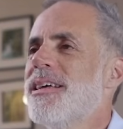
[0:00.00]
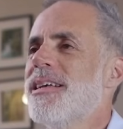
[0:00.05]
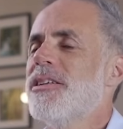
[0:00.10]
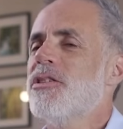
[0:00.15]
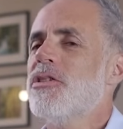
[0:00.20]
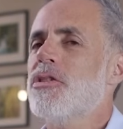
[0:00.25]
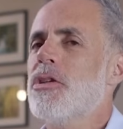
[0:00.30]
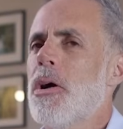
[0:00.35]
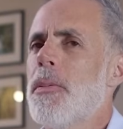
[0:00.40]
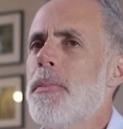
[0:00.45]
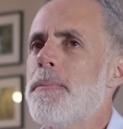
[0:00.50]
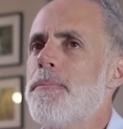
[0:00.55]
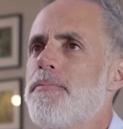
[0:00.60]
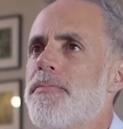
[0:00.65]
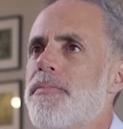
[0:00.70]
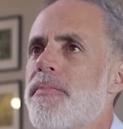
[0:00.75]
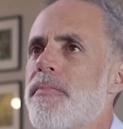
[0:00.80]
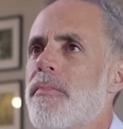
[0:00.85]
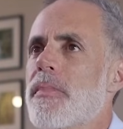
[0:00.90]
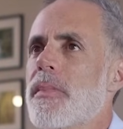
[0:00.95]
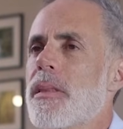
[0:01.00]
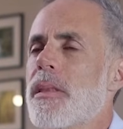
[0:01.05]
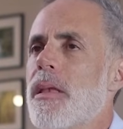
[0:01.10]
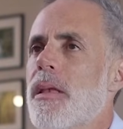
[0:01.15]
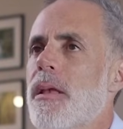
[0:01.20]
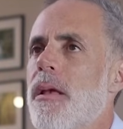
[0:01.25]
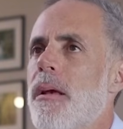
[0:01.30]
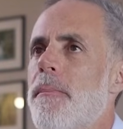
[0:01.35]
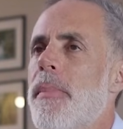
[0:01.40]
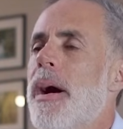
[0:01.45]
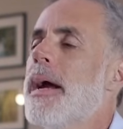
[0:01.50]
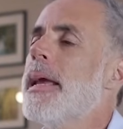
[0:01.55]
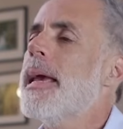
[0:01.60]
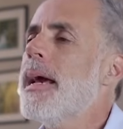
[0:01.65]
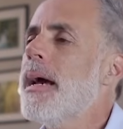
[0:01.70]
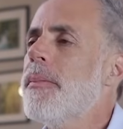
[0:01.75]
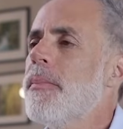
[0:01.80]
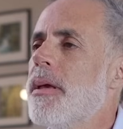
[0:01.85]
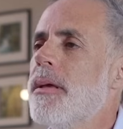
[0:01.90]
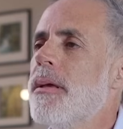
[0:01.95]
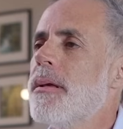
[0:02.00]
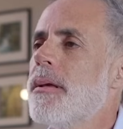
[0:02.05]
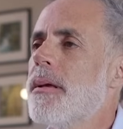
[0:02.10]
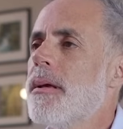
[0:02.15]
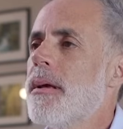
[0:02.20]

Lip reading: So Miami,